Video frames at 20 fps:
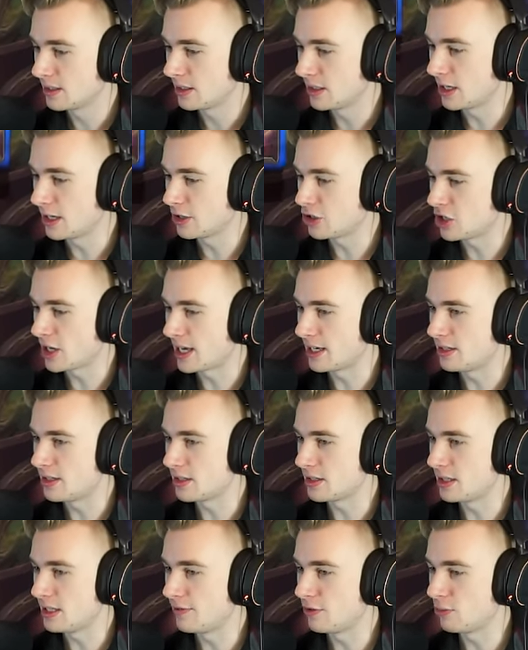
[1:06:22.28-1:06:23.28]
Giga Chad
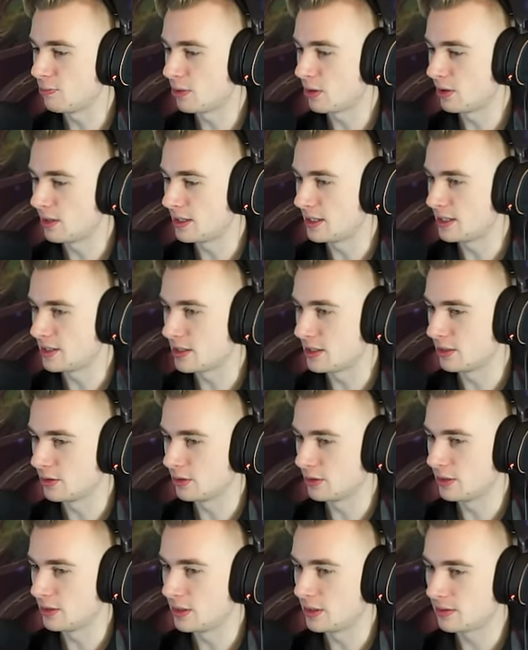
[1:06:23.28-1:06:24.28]
doesn't even pull in a
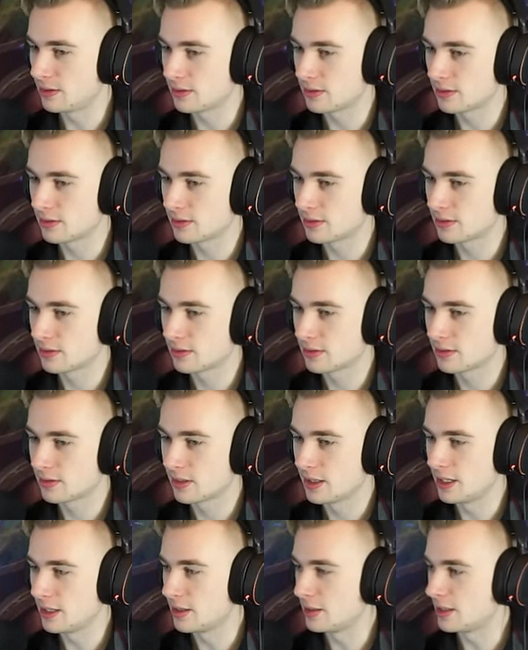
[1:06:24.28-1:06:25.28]
single unit.
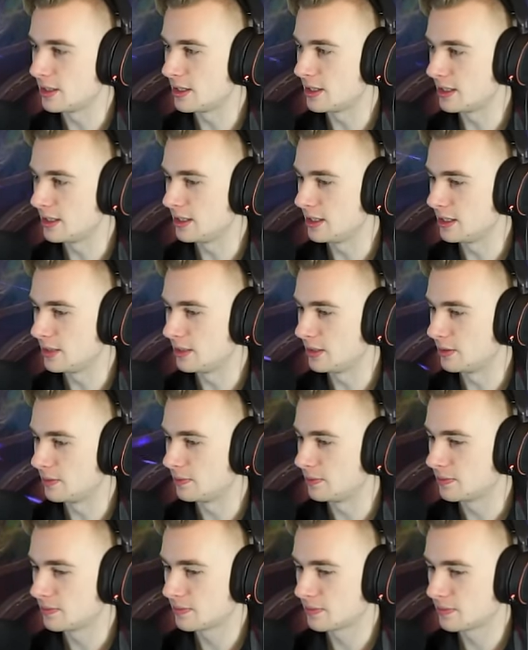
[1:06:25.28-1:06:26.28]
He knows he doesn't need to.
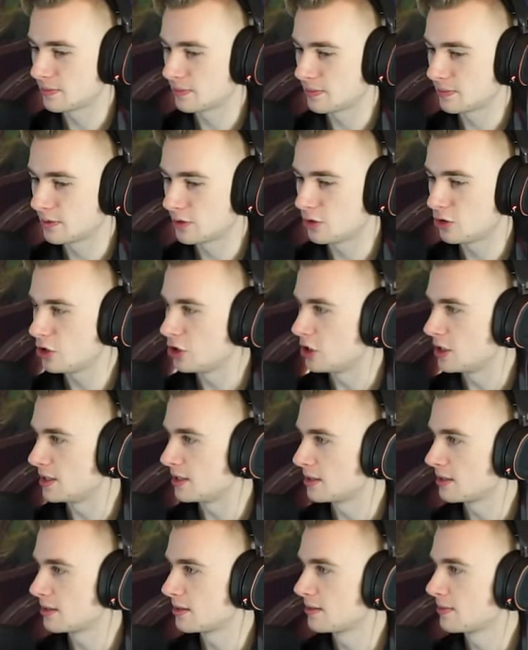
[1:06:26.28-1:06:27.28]

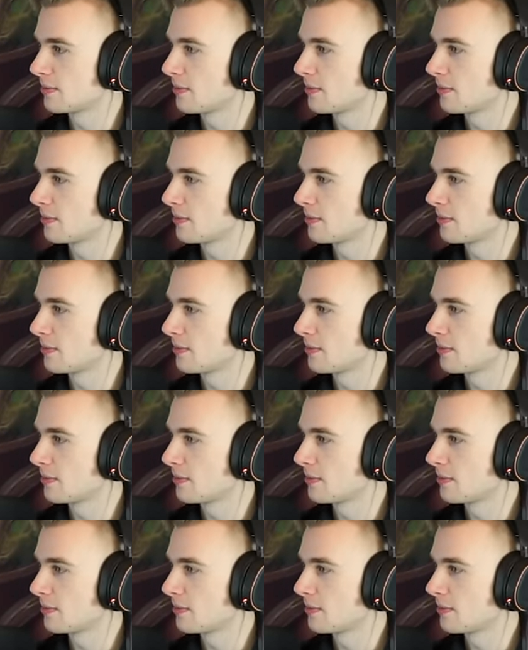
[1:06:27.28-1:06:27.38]
GG's.